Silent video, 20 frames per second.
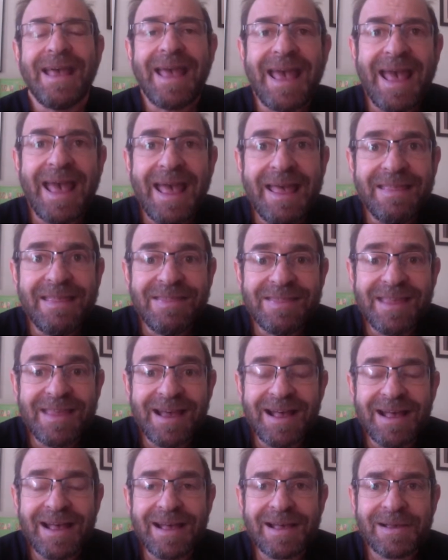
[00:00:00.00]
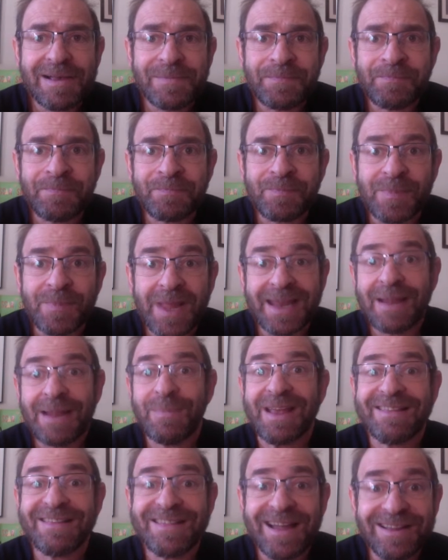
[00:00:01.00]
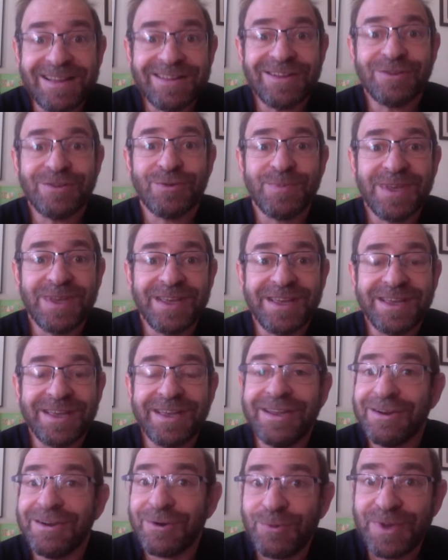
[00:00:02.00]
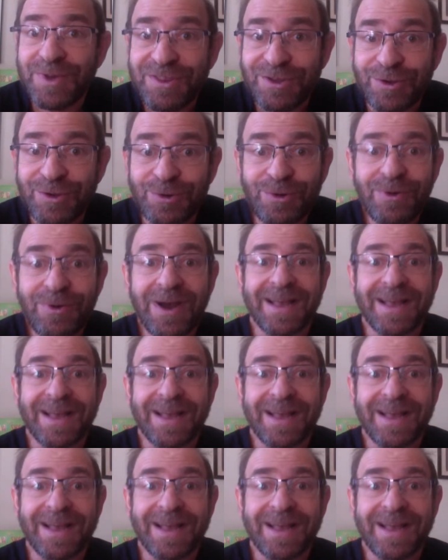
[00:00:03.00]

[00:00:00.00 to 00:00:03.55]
and I'm excited to be here with you.